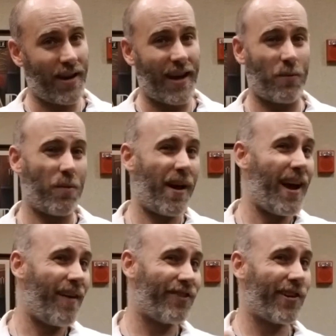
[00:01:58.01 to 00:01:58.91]
And we might
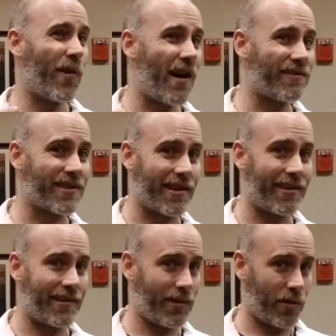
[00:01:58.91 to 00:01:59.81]
have to go outside to
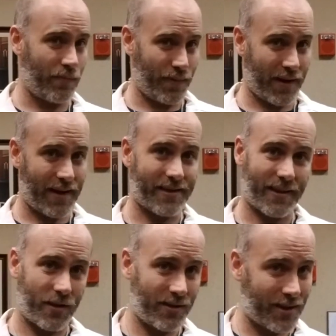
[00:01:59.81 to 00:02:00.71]
do it because it
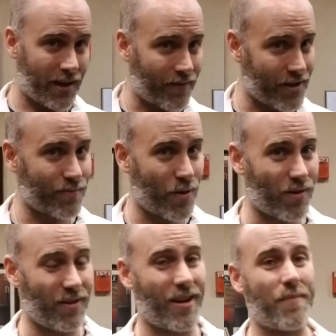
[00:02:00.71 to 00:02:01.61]
could set off the smoke
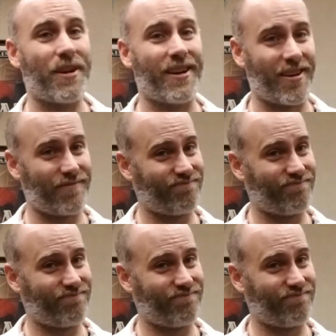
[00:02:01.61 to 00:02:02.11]
alarm here.